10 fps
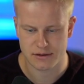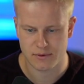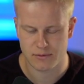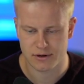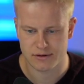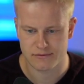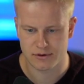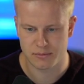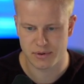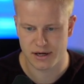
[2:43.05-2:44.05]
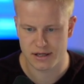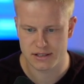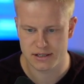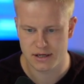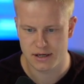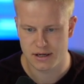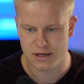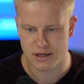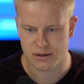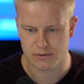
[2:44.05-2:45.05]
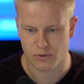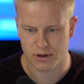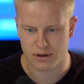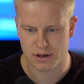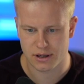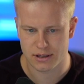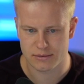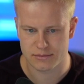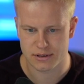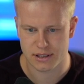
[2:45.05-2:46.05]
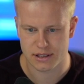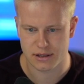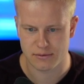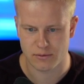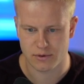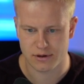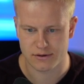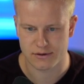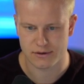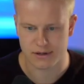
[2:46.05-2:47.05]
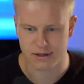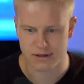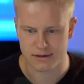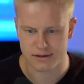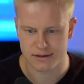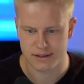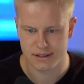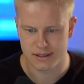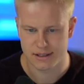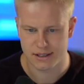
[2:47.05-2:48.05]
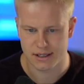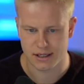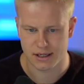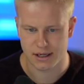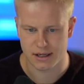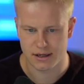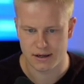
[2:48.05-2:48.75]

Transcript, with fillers: We want full page you know, one column, and then we want another headline.